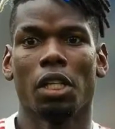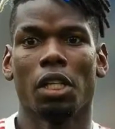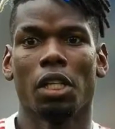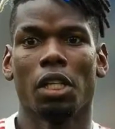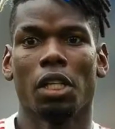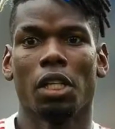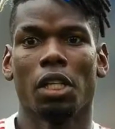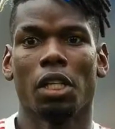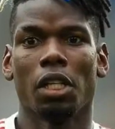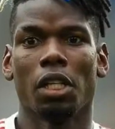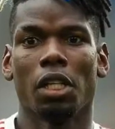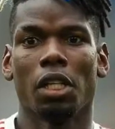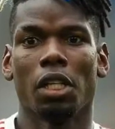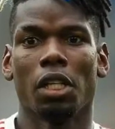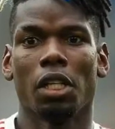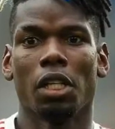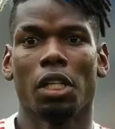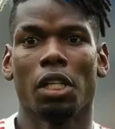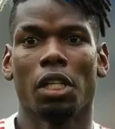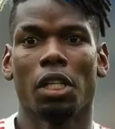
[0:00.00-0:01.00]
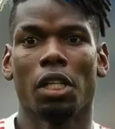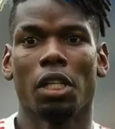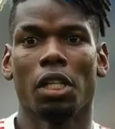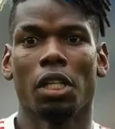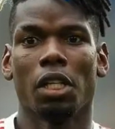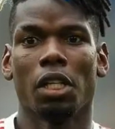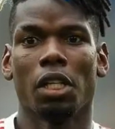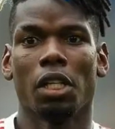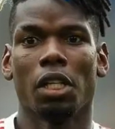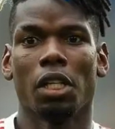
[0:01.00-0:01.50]

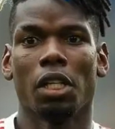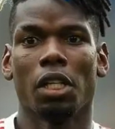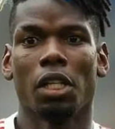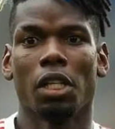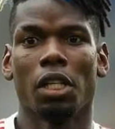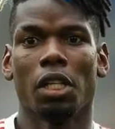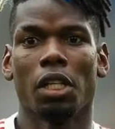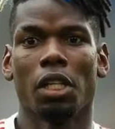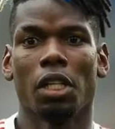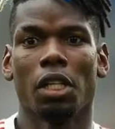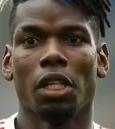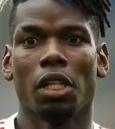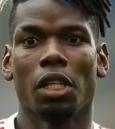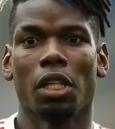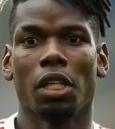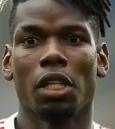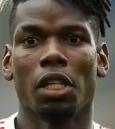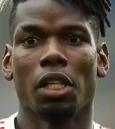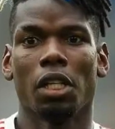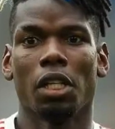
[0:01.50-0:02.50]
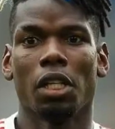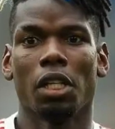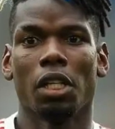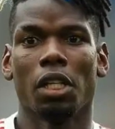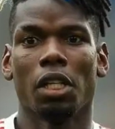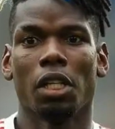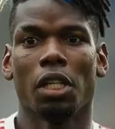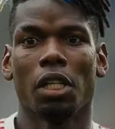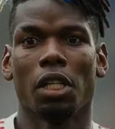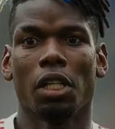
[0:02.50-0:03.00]

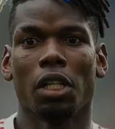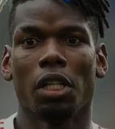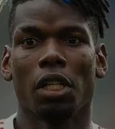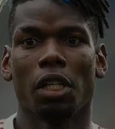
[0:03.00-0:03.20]
(silence)